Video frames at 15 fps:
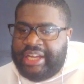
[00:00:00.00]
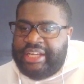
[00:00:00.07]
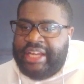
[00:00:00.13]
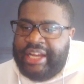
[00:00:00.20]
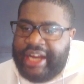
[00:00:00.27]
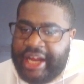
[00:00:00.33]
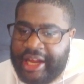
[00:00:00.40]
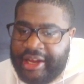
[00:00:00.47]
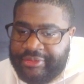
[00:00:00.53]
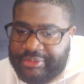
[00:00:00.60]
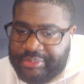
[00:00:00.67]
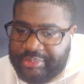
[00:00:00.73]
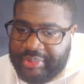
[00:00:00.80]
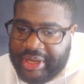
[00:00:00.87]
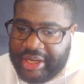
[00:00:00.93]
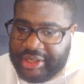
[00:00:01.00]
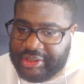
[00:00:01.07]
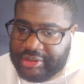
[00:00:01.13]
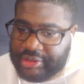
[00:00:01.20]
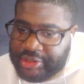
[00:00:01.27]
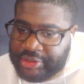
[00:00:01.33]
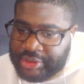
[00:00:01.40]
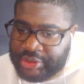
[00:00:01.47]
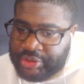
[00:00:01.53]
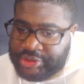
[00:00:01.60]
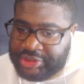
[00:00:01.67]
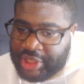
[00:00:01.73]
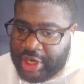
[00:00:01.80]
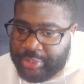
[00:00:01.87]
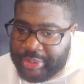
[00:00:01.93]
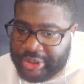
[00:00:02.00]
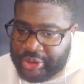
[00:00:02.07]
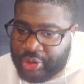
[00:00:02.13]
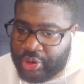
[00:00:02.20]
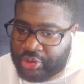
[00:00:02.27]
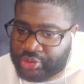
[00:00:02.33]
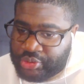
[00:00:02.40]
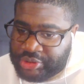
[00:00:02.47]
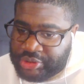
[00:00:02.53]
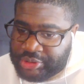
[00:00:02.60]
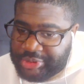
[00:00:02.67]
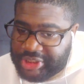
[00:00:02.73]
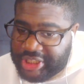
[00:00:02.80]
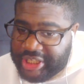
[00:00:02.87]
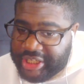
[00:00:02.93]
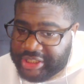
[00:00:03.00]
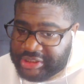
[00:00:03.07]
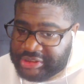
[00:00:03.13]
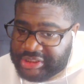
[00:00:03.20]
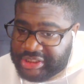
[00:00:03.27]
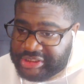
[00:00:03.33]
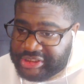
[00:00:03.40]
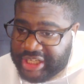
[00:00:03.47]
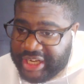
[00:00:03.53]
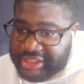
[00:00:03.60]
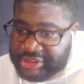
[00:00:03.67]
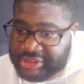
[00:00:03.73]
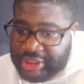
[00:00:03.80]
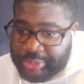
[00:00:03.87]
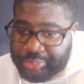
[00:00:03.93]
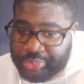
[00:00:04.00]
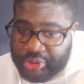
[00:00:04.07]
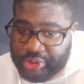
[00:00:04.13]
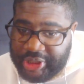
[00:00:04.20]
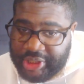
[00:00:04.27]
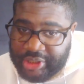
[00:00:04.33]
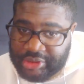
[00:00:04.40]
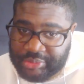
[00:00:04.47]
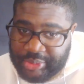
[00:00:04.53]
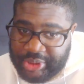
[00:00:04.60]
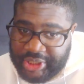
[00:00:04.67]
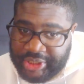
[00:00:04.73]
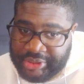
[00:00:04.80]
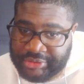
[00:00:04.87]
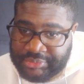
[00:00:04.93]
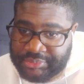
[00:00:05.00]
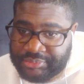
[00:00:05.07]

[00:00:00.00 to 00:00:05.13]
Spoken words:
again, Utah been going through some things these last couple of years, man.